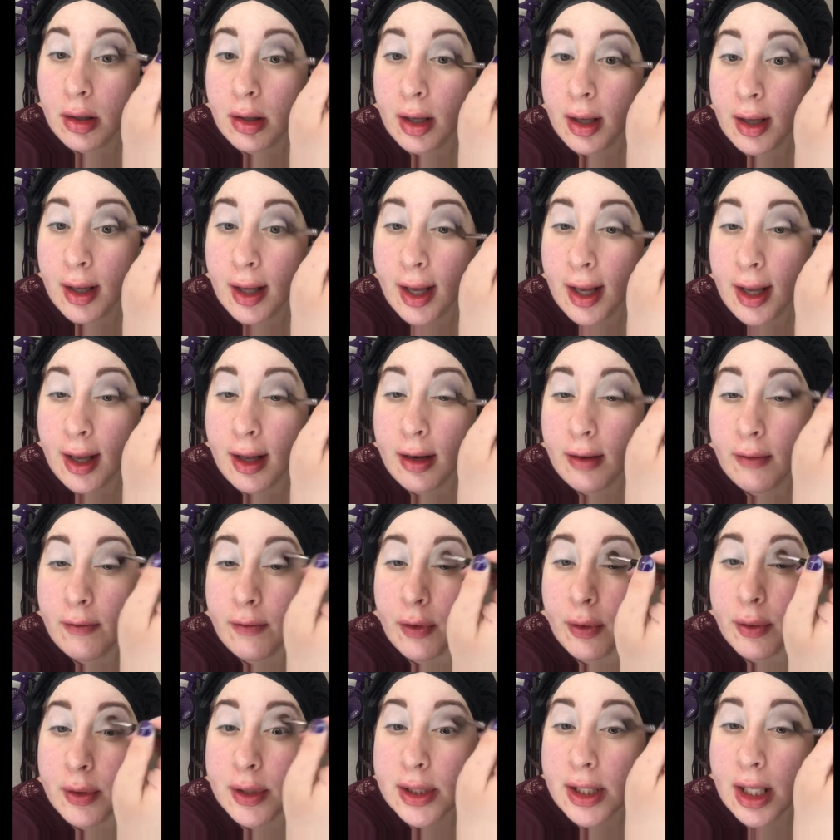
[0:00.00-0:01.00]
Again,
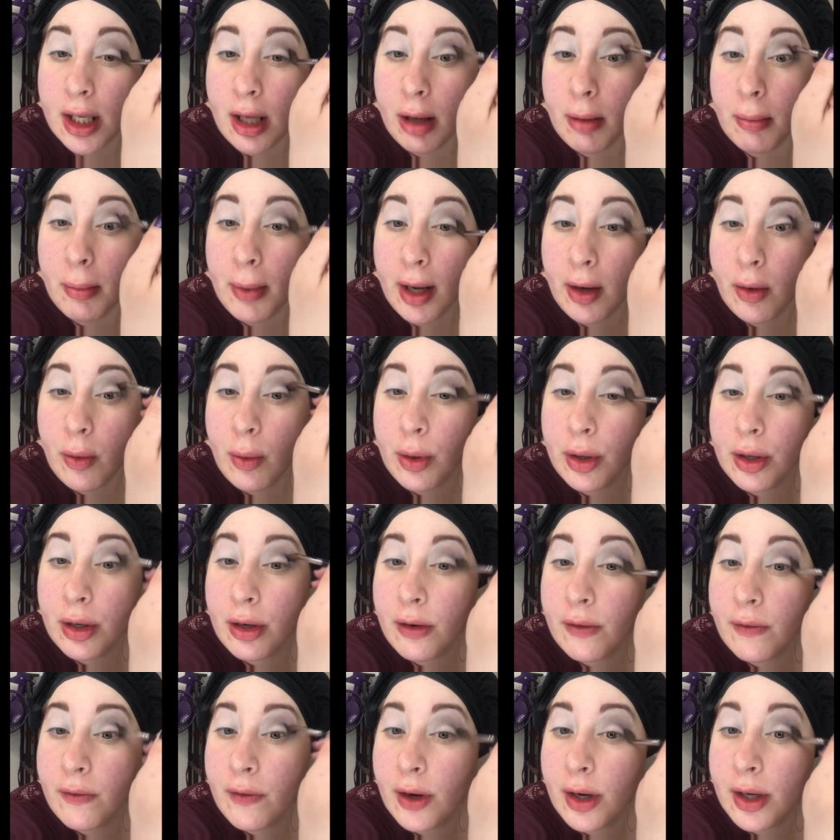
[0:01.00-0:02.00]
focusing on my
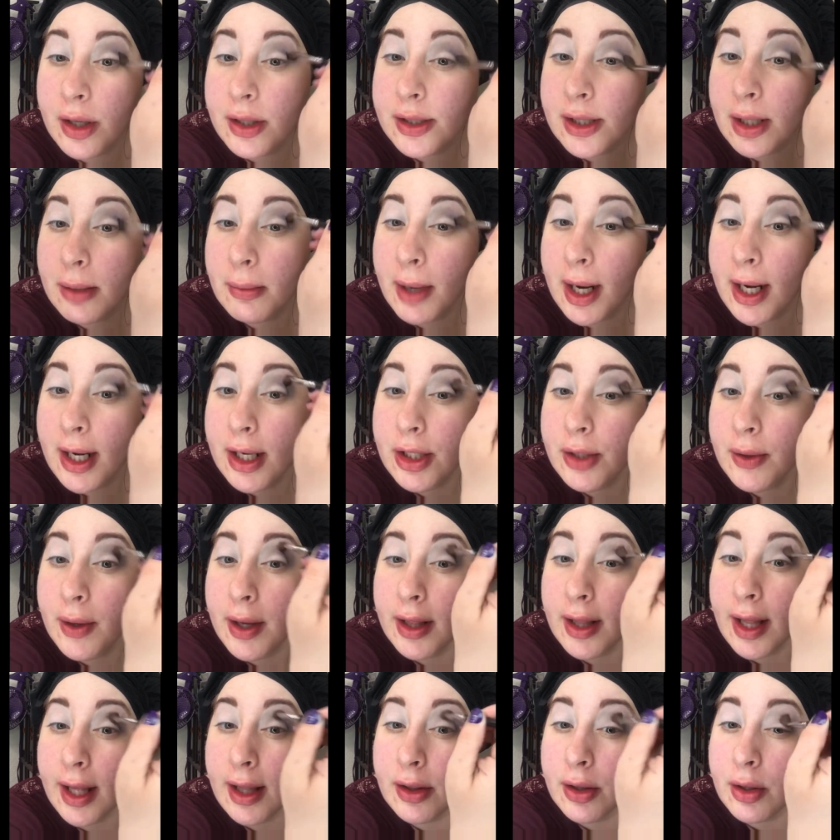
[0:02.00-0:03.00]
corner first, and I'm kind of
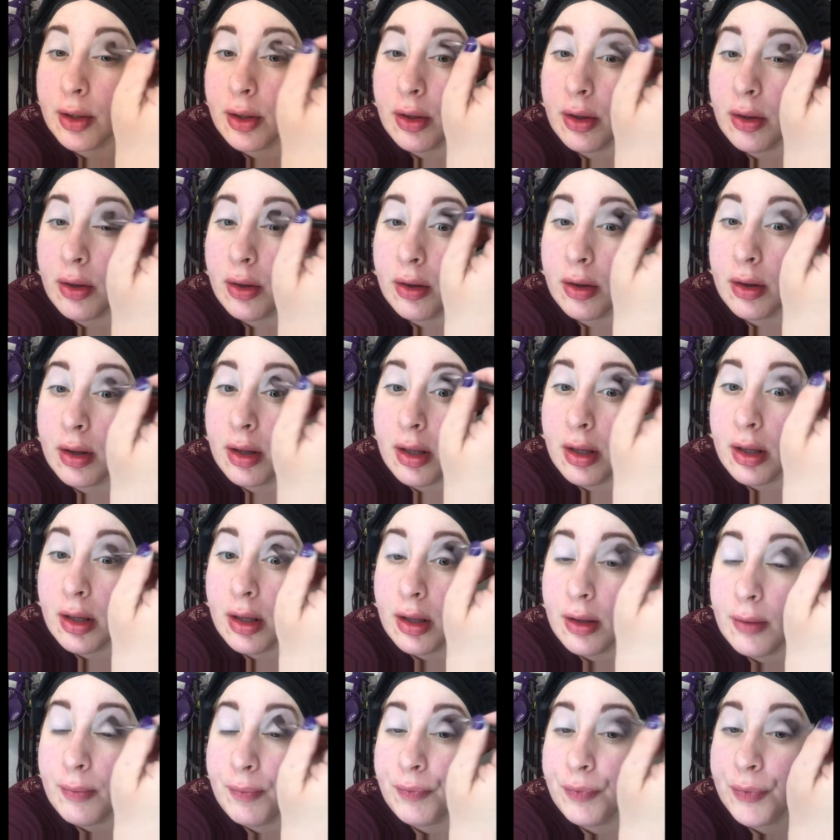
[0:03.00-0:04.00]
doing like little
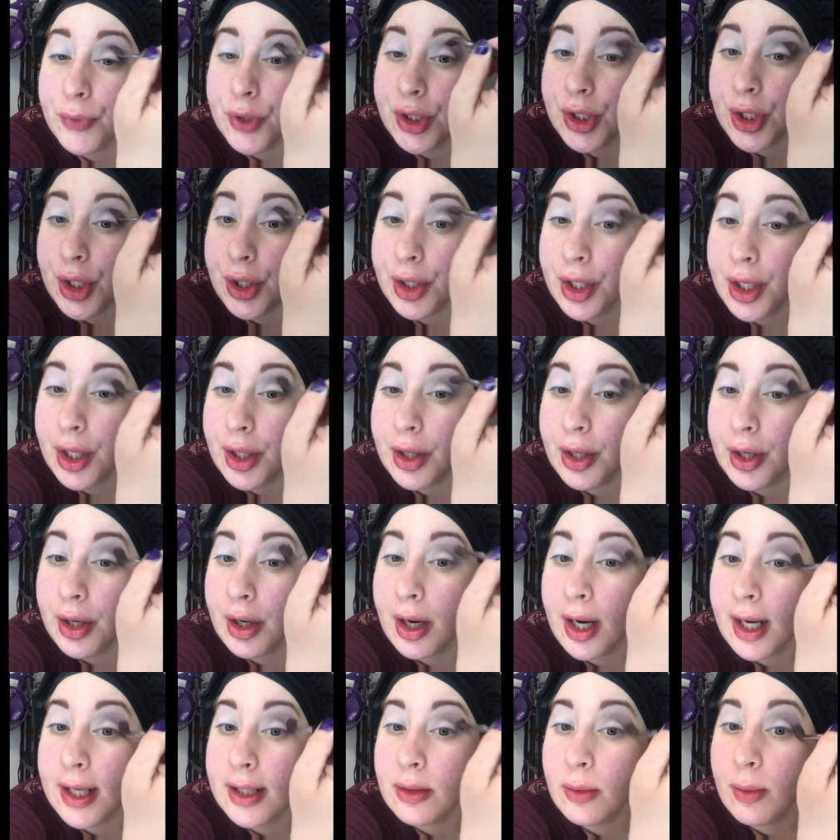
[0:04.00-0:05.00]

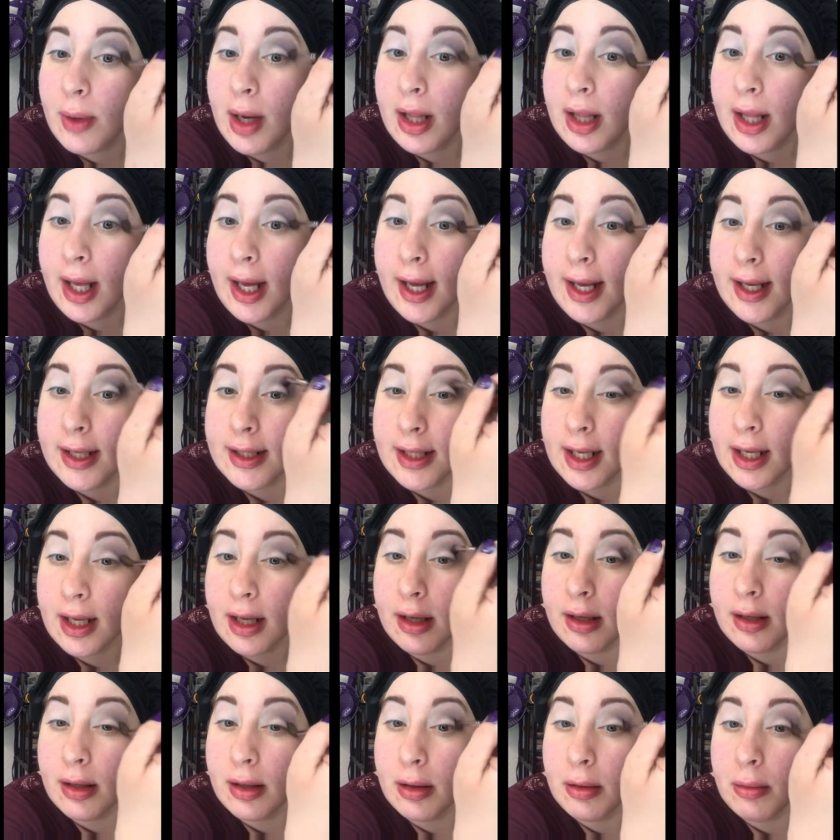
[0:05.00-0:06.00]
circular as well as
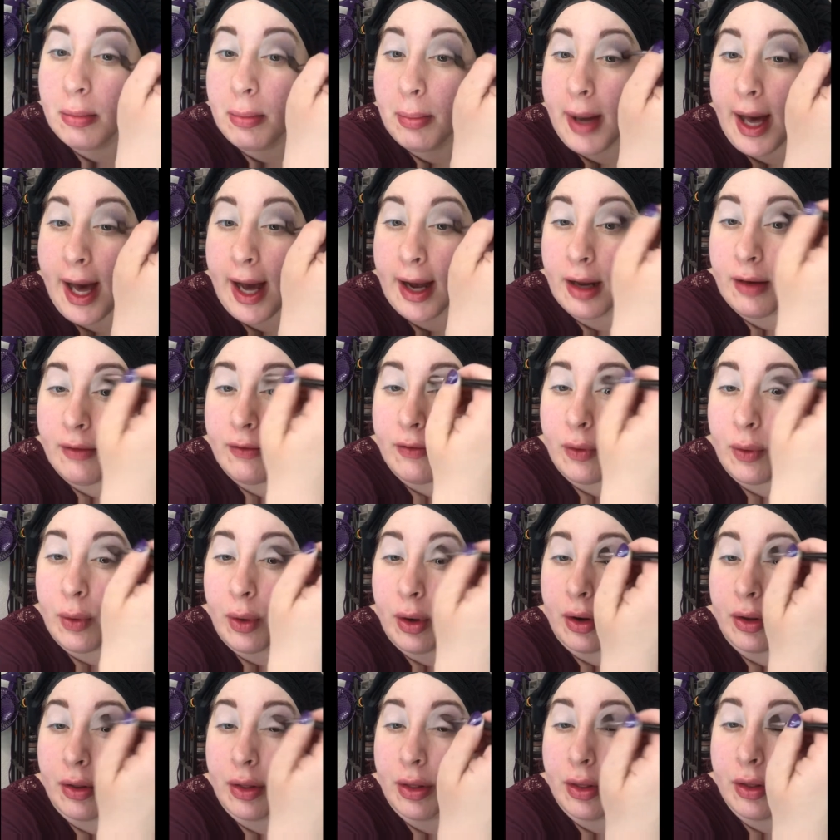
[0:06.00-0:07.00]
like back and
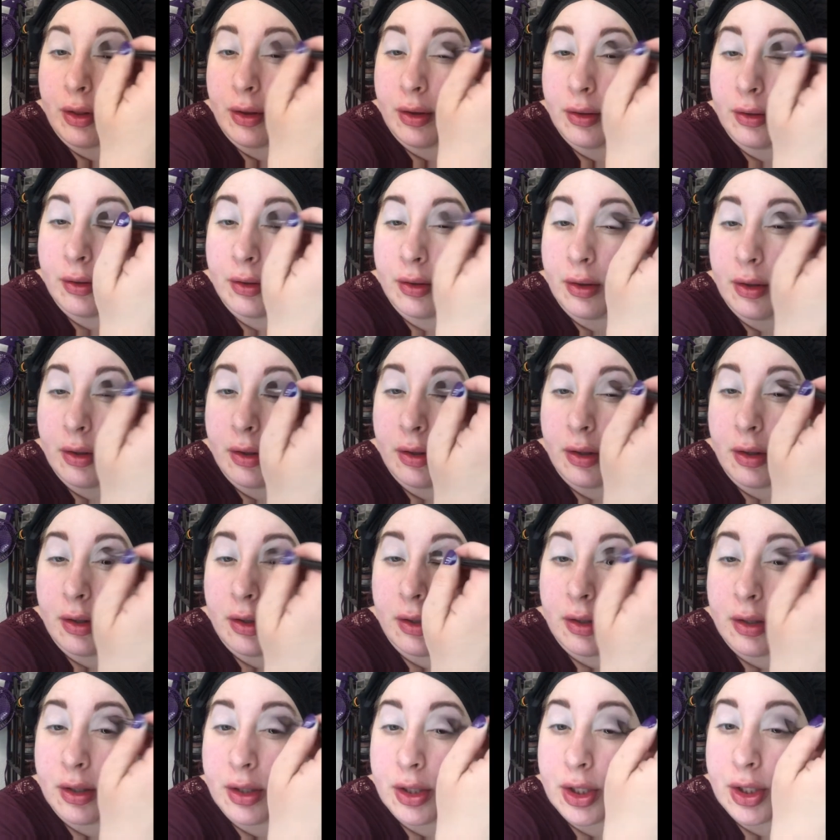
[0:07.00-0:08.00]
forth
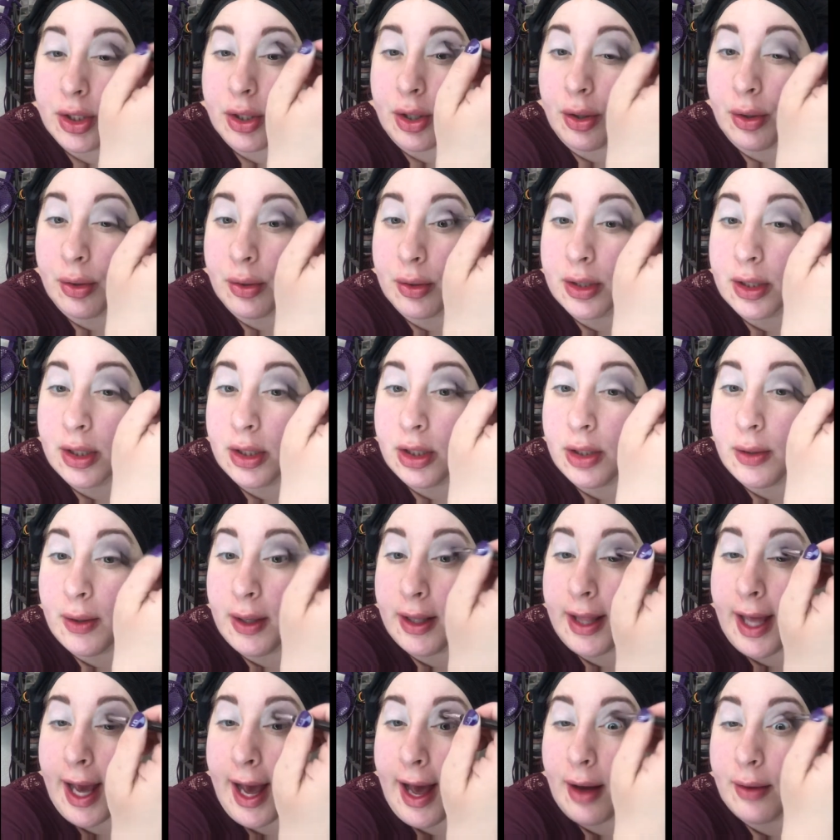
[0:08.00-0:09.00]
strokes,
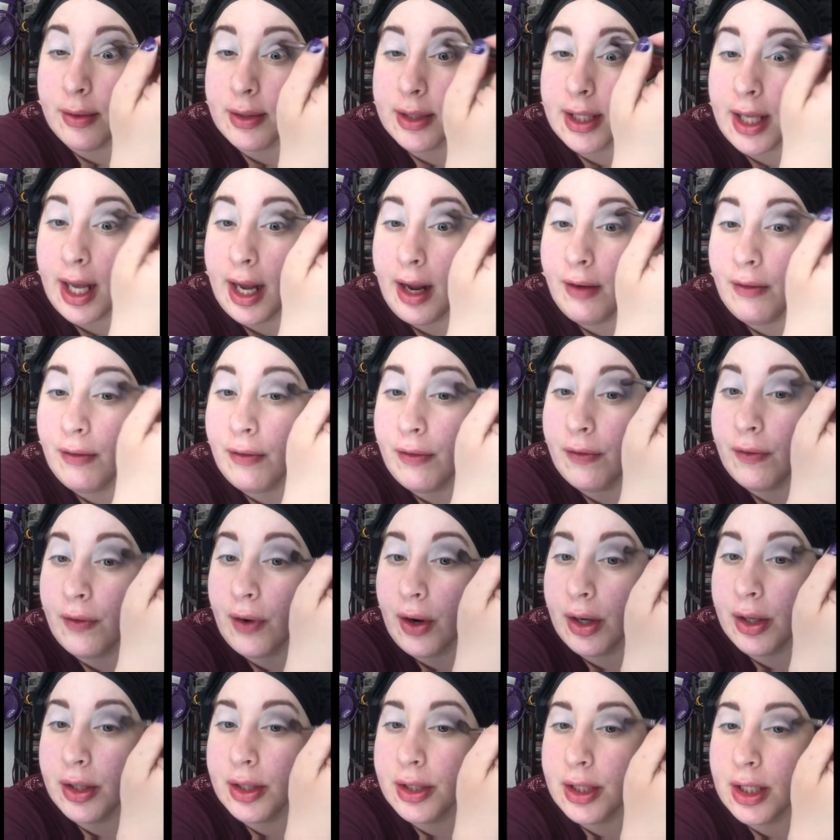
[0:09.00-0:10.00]
doing the outside
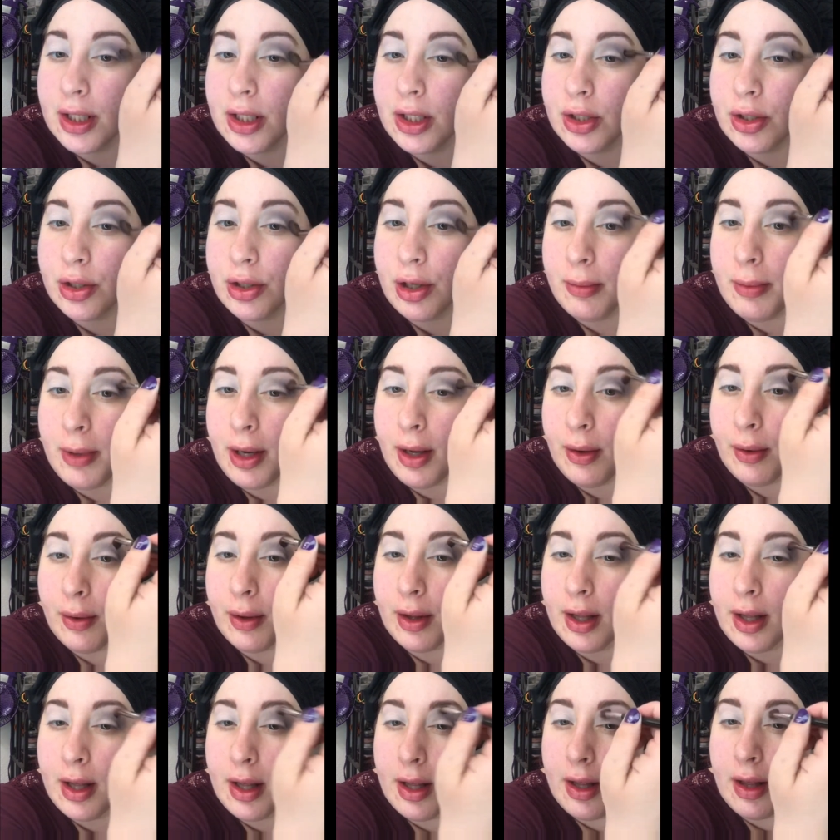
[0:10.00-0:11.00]
first to
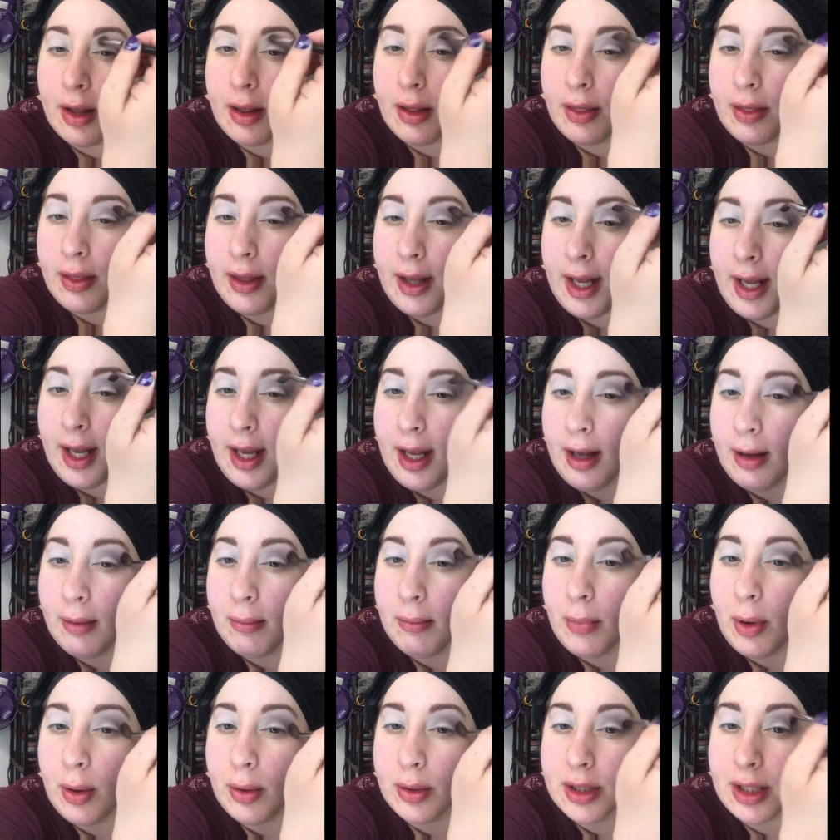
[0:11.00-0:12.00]
distribute the
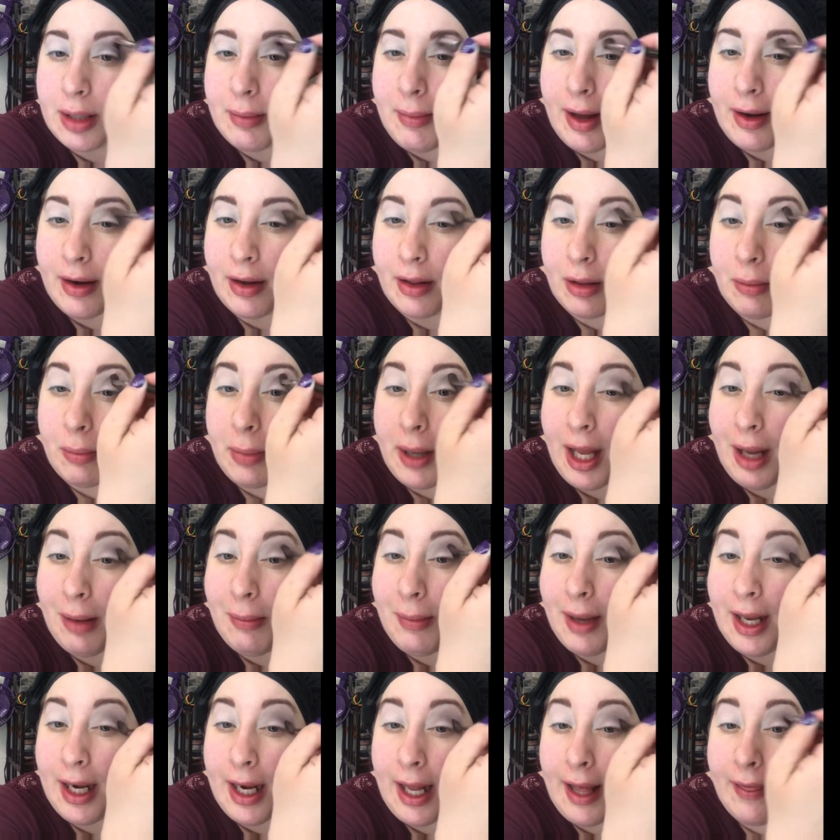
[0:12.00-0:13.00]
most amount of the
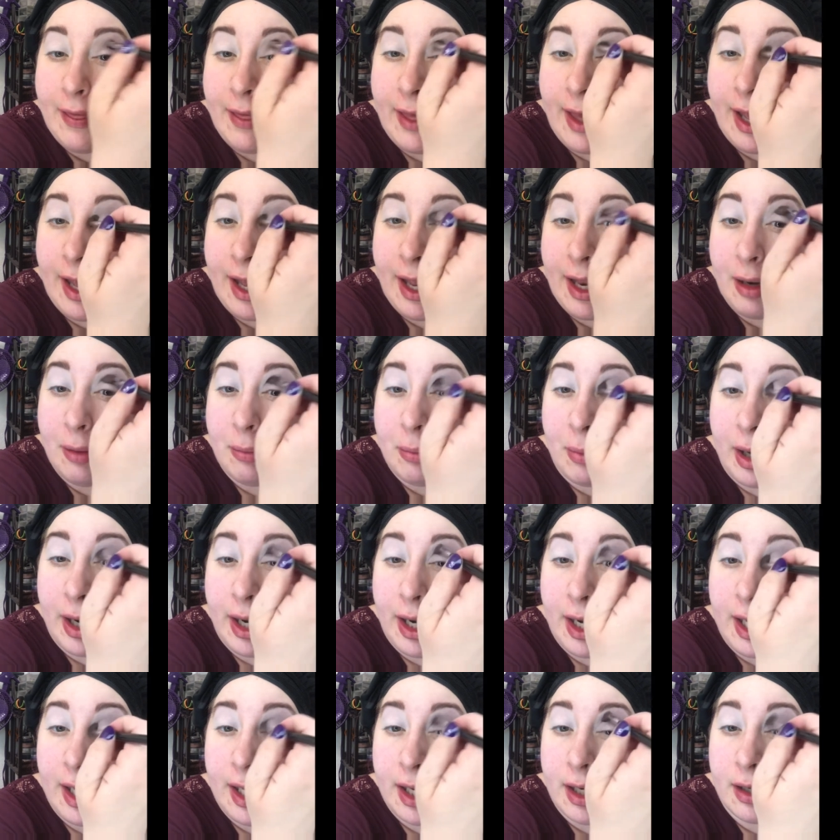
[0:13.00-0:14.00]
pigment and then
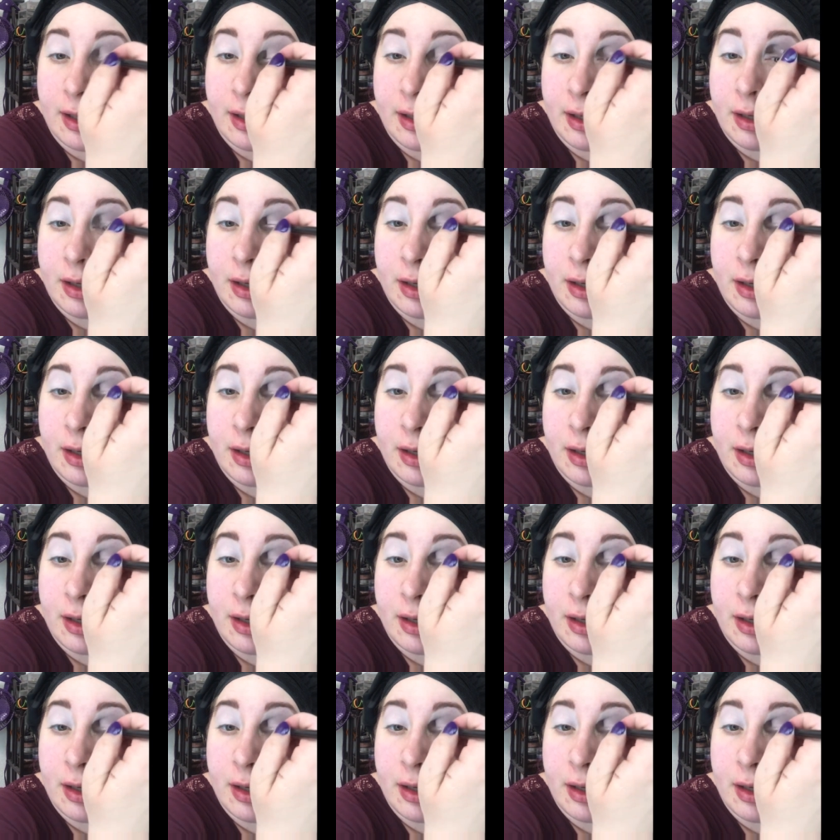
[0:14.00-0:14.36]
bring it in.